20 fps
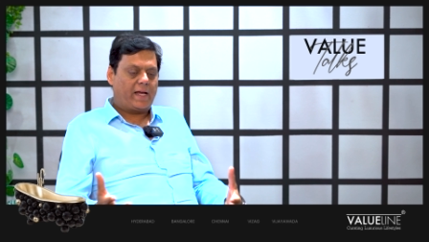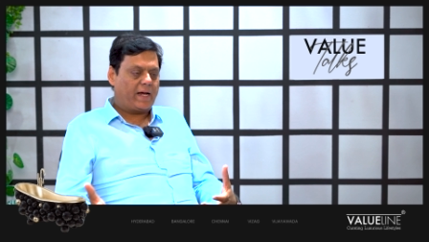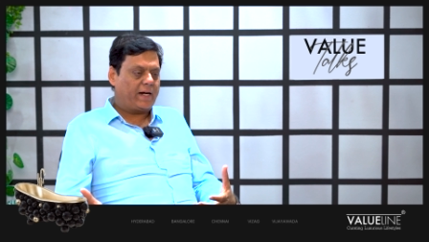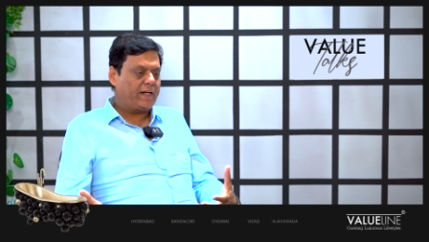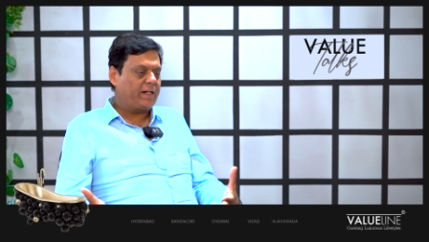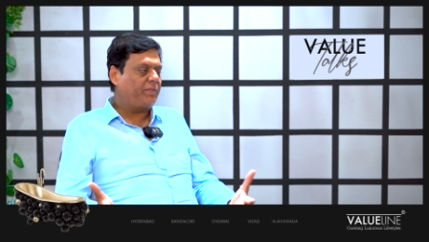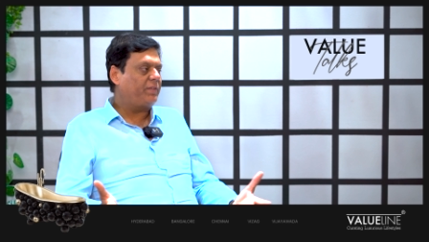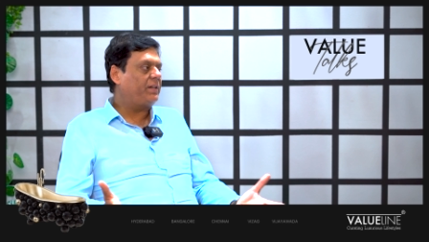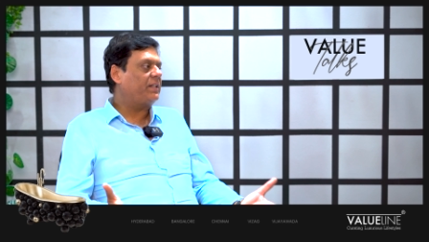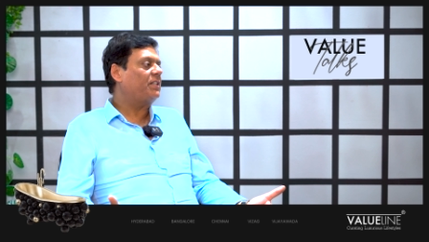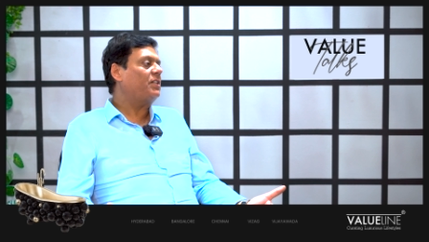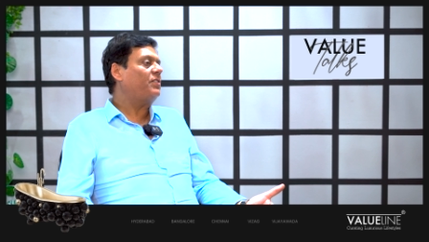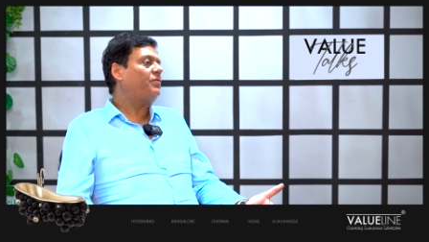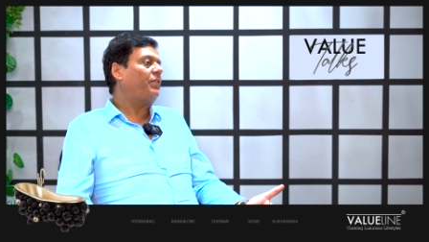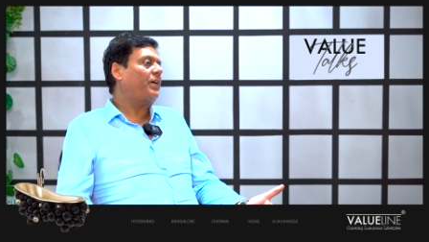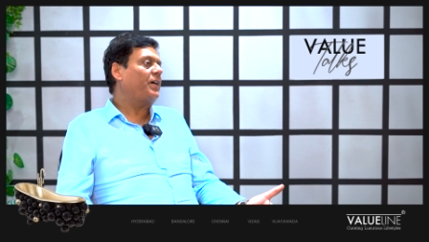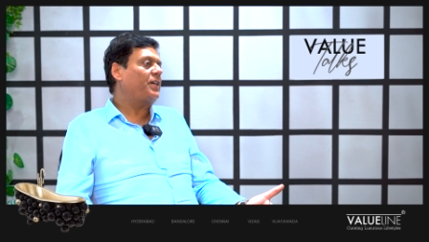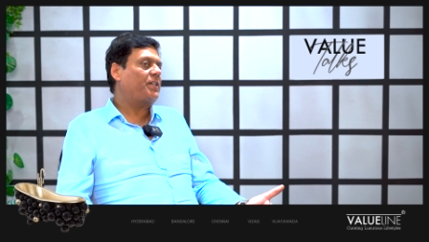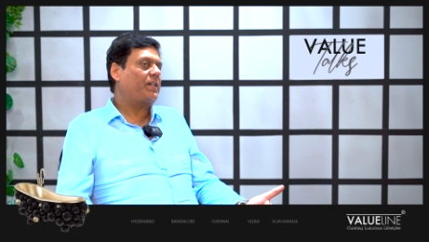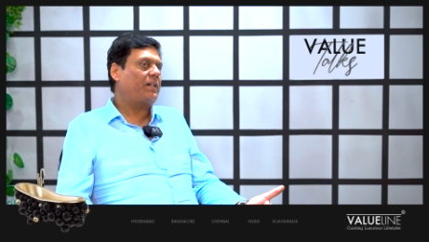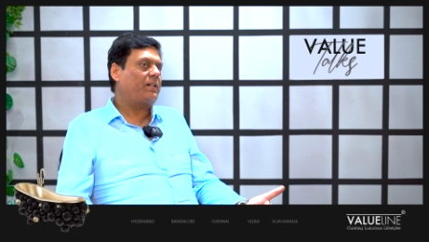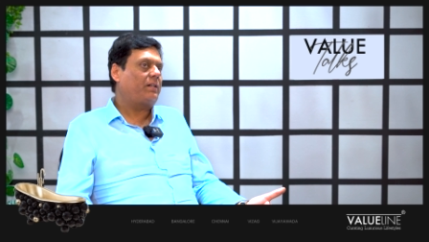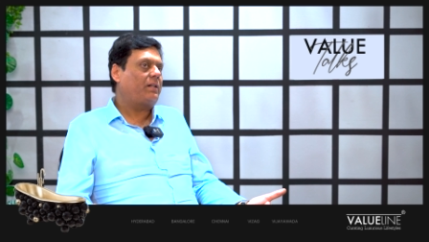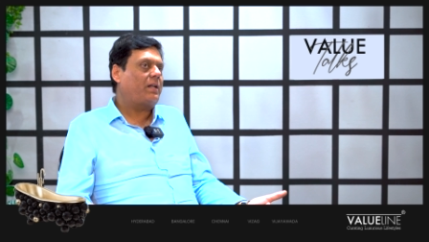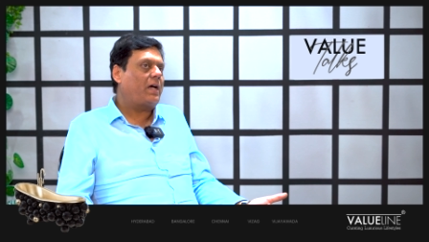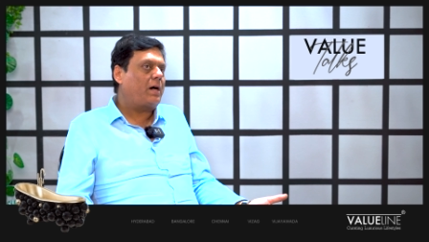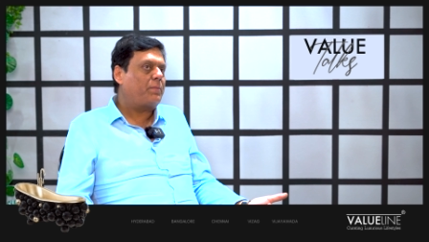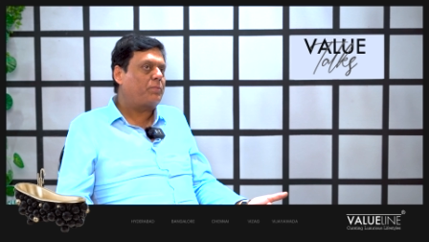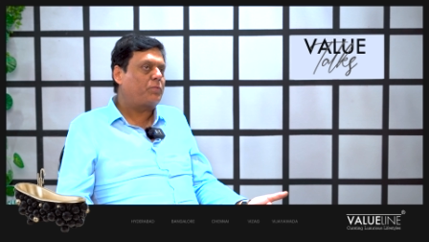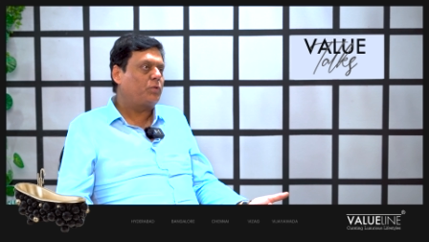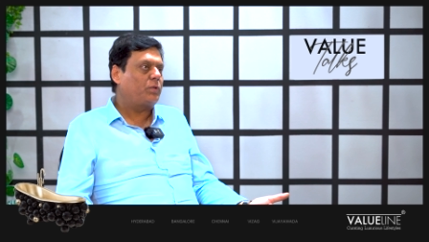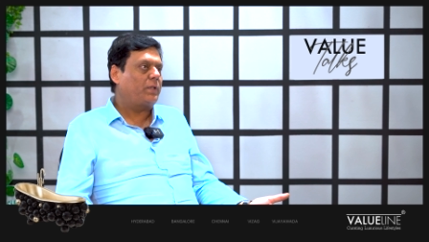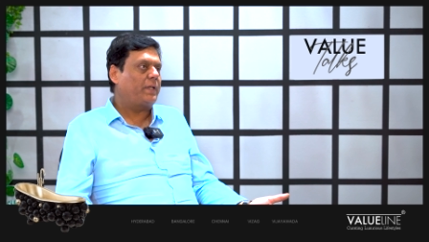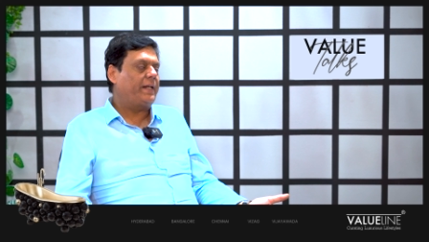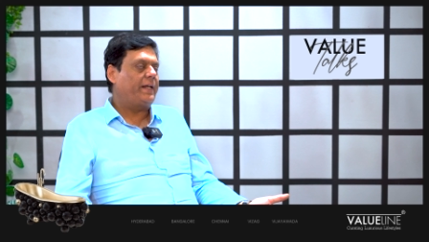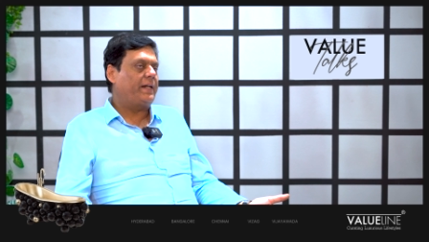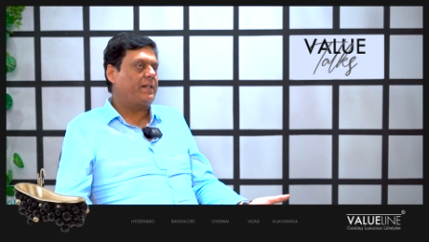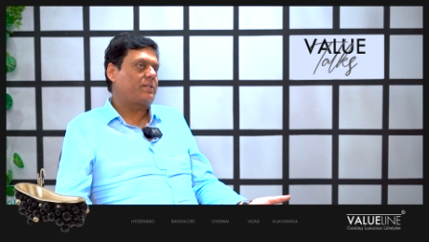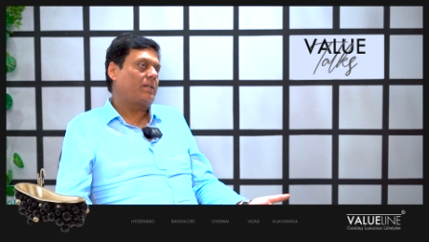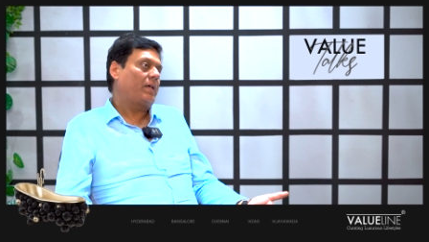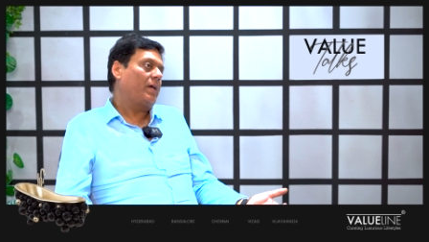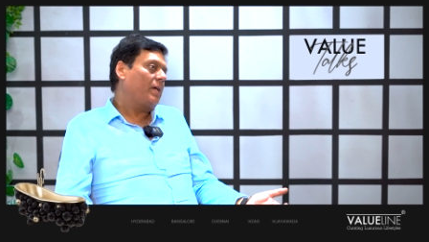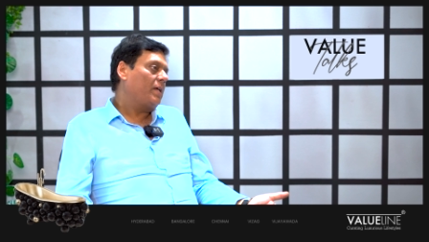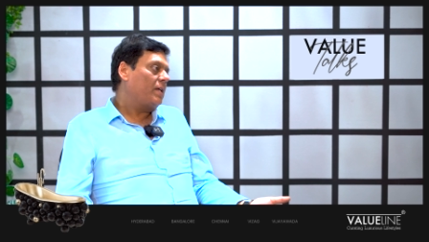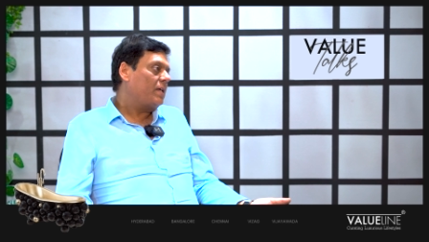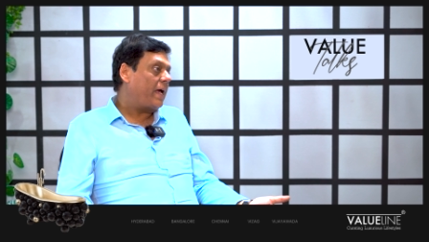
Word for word: and if it doesn't function up to the needs